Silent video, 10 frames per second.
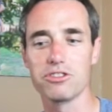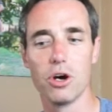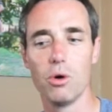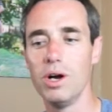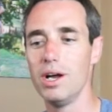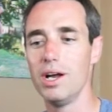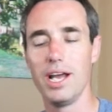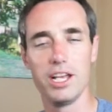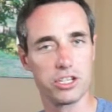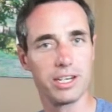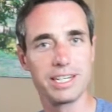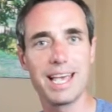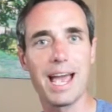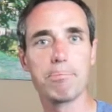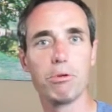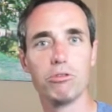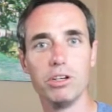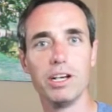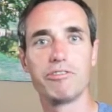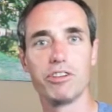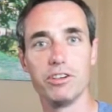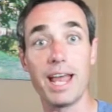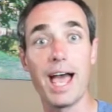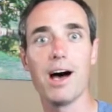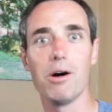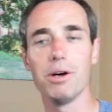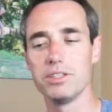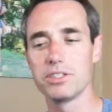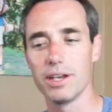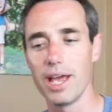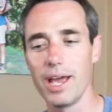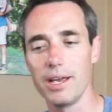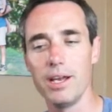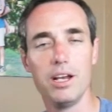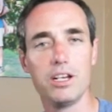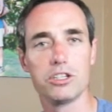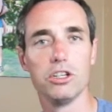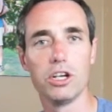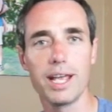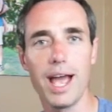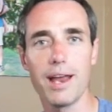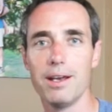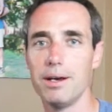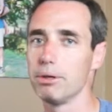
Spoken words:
So it's an example really for now and today to look at,